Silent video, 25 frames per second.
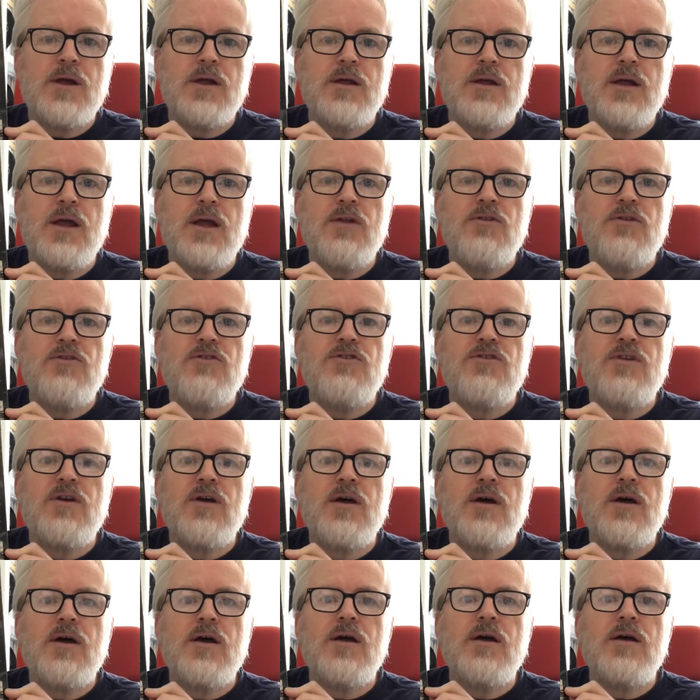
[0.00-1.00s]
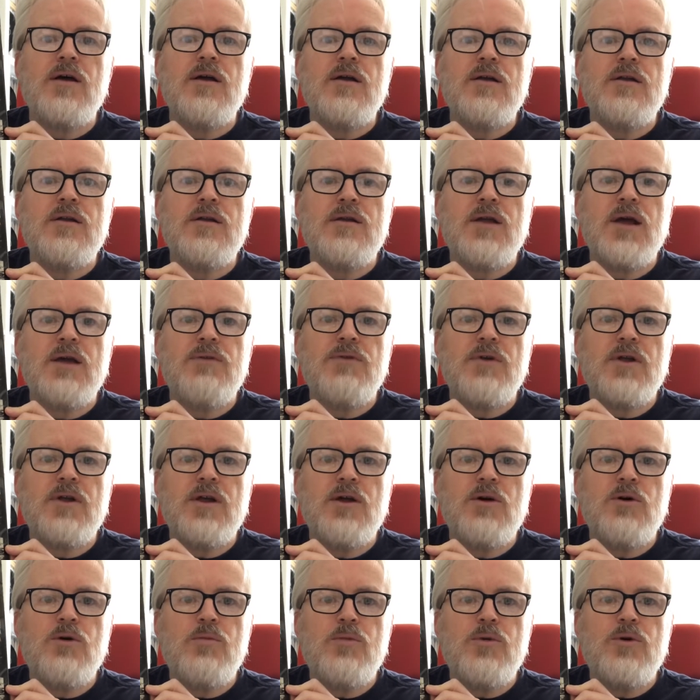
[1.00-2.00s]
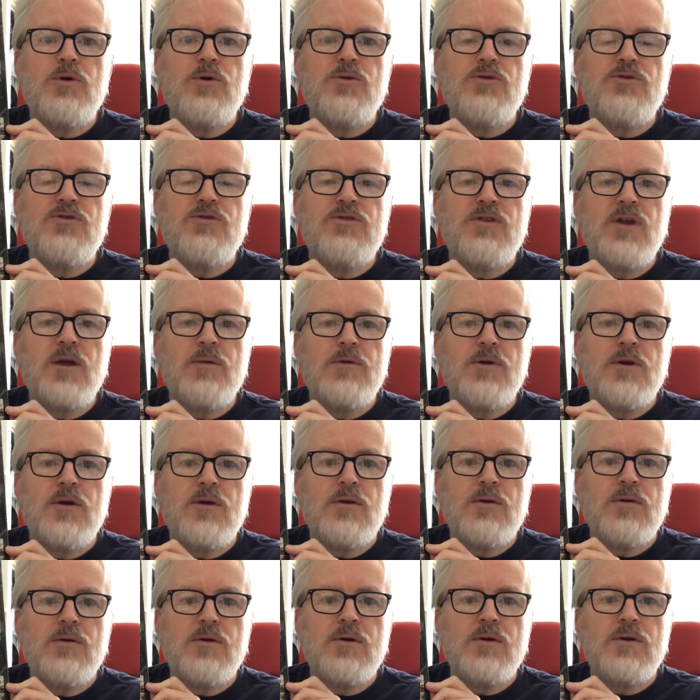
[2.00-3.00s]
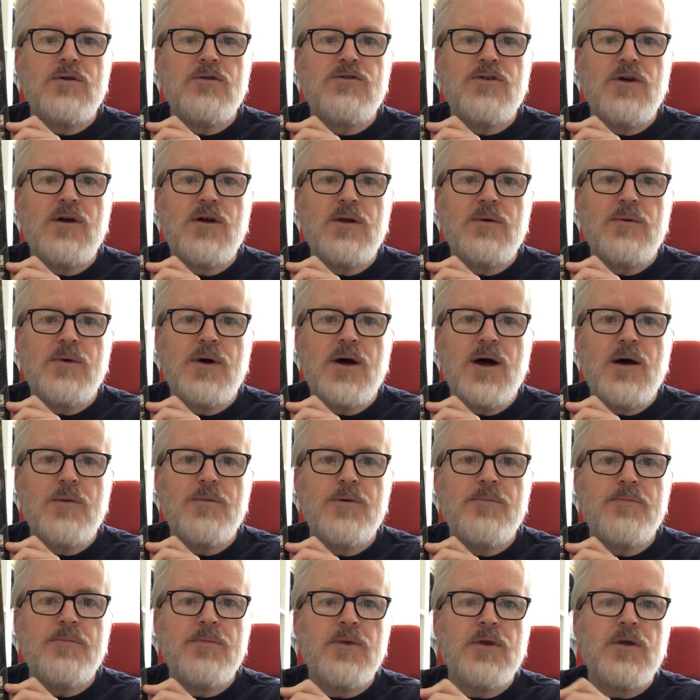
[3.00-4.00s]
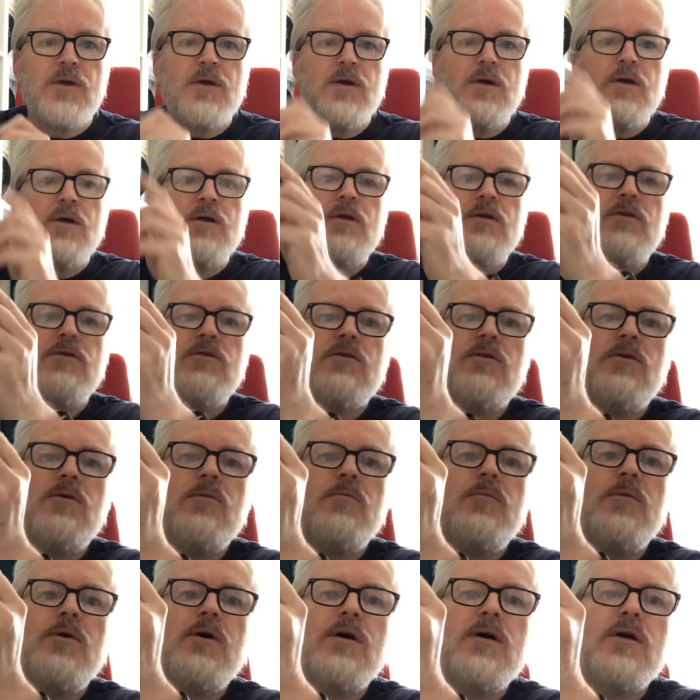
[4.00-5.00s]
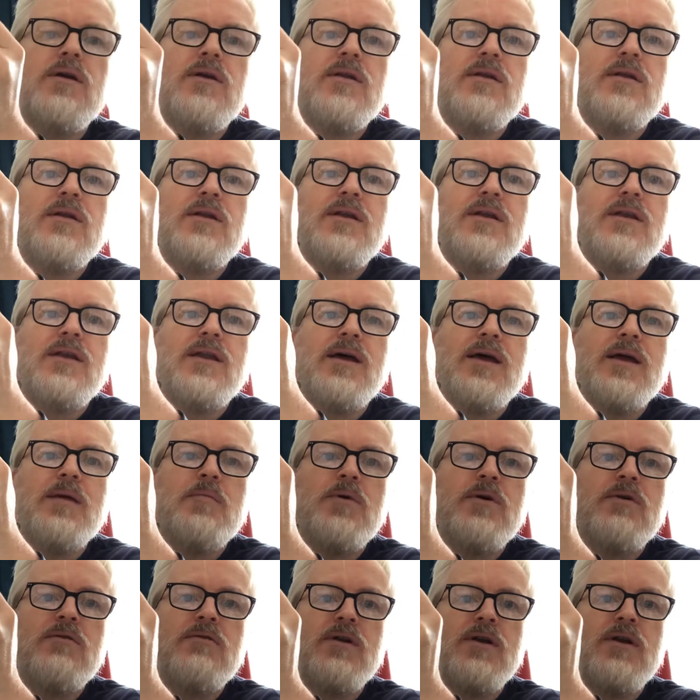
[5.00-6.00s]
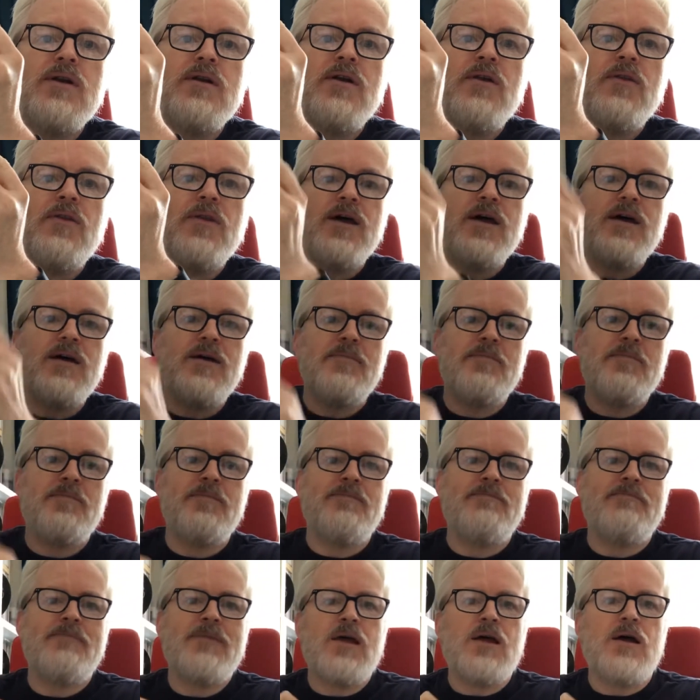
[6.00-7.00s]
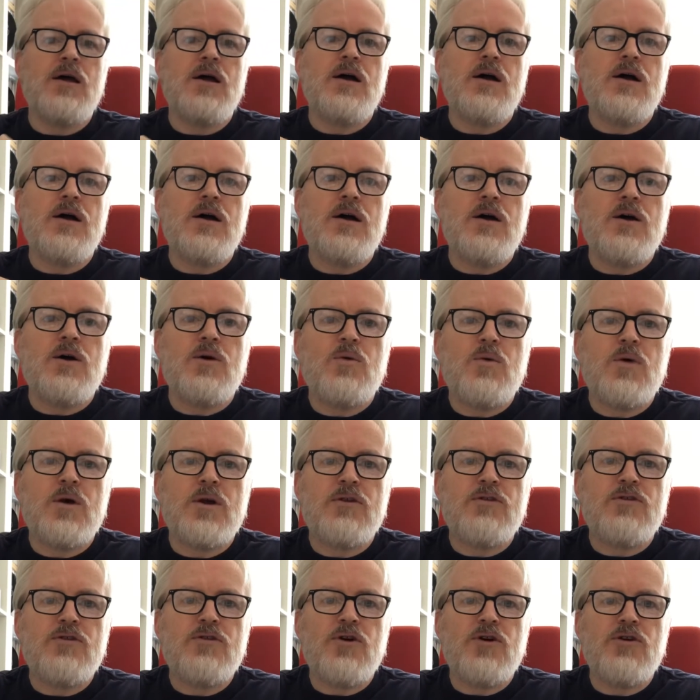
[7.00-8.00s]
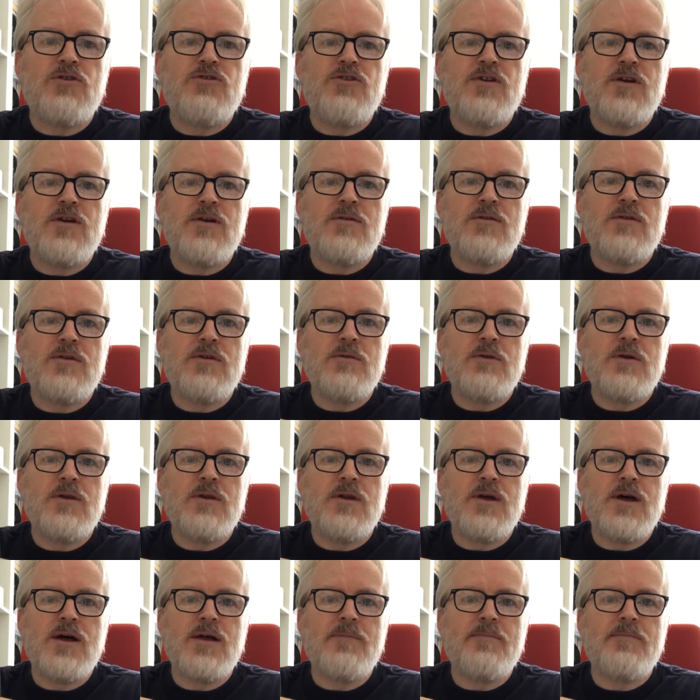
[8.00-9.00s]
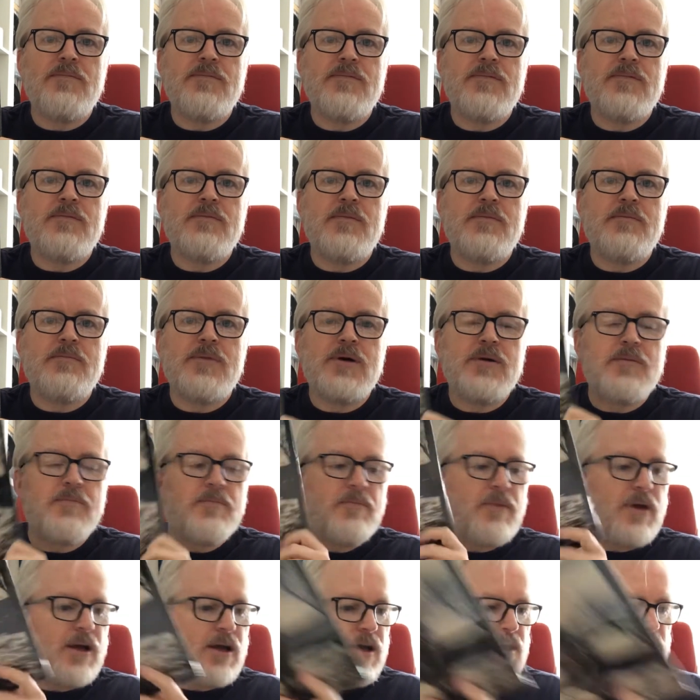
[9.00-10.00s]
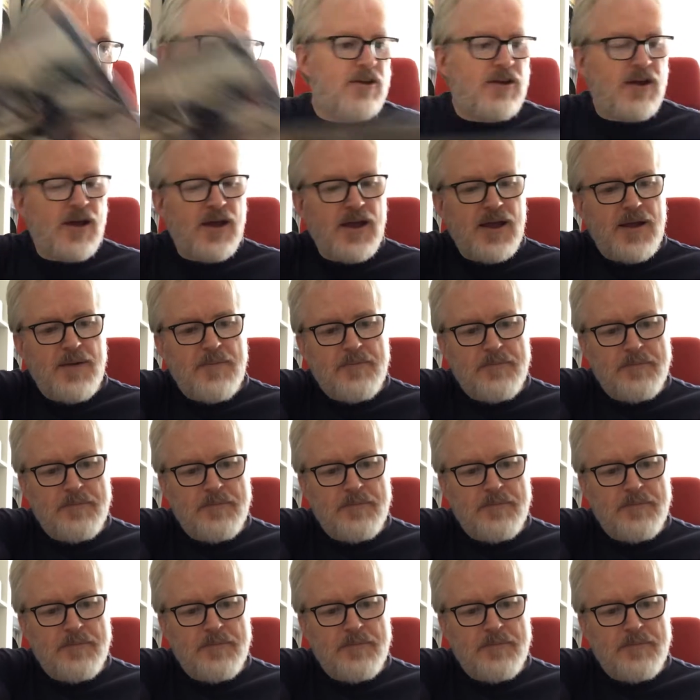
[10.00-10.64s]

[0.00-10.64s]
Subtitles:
It's David Gilmour's debut solo album. It's got my name written on there. What a tosser doing that, but back in the day.